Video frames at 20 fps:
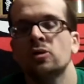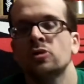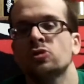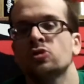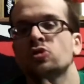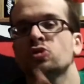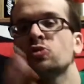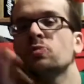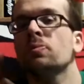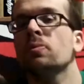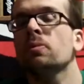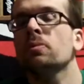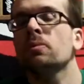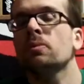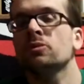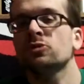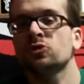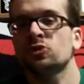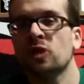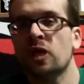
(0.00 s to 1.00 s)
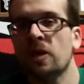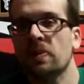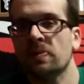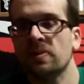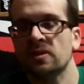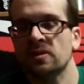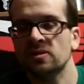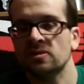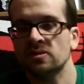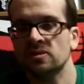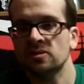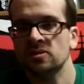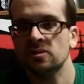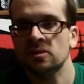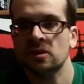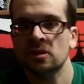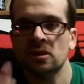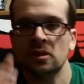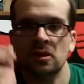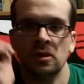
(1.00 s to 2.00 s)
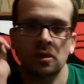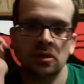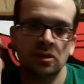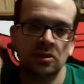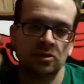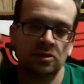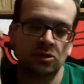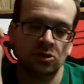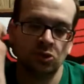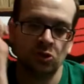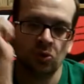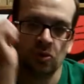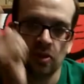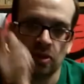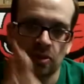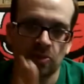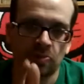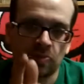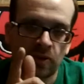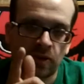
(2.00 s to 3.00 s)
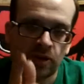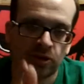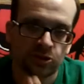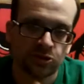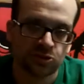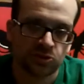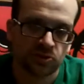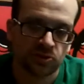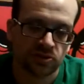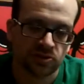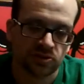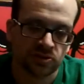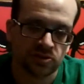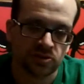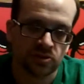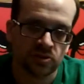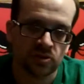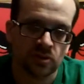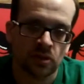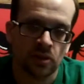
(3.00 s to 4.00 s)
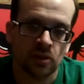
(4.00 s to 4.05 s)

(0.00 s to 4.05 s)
Super Bowl champions, the New England Patriots.